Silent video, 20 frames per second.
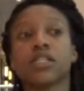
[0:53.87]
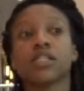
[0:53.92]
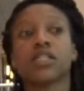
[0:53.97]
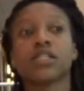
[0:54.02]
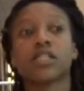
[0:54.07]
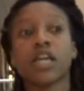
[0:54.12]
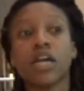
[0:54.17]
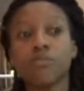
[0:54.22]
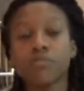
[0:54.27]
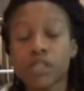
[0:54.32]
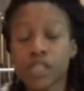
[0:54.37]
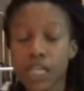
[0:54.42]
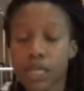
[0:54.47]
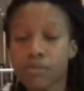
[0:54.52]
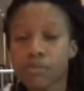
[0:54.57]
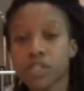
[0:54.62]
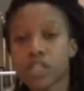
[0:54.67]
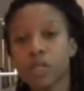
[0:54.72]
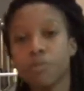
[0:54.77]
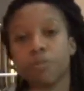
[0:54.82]
Some
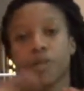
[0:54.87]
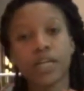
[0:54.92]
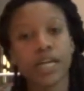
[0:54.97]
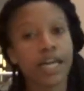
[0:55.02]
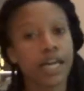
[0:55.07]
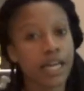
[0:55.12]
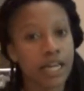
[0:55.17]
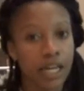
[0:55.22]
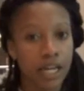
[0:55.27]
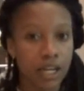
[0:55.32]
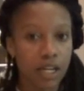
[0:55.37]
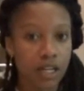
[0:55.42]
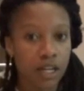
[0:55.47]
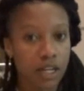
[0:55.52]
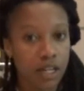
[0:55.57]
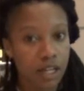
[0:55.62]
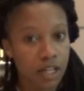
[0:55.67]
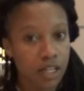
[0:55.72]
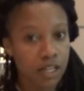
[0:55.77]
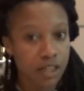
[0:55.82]
teams are
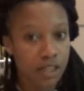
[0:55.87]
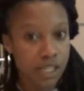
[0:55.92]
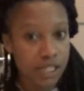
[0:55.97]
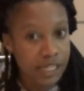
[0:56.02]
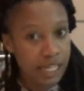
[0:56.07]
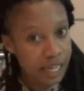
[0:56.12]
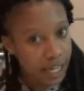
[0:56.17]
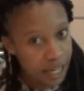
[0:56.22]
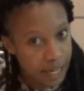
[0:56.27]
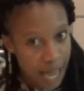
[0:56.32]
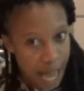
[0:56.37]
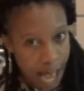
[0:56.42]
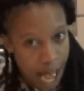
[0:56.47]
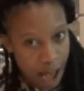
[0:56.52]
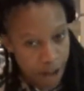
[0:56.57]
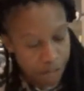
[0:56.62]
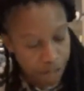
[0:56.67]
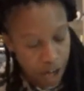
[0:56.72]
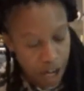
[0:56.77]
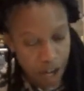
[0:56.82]
playing the second
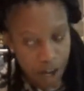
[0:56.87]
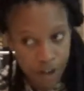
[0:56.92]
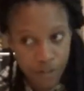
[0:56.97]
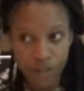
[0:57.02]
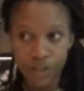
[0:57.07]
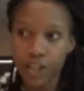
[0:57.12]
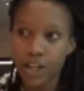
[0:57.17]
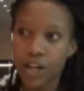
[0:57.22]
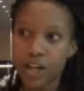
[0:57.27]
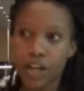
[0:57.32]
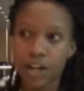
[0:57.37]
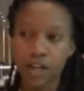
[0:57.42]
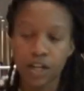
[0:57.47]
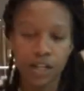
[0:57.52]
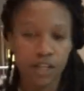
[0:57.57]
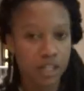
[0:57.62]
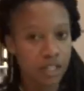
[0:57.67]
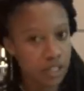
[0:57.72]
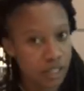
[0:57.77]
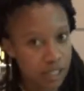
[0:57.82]
half of their
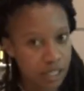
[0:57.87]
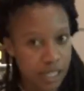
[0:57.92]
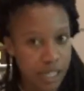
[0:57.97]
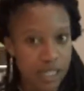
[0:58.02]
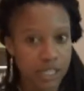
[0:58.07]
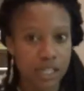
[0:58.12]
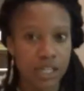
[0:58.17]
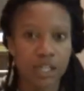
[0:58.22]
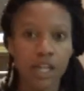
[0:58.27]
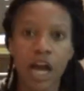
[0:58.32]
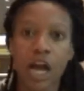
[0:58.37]
season.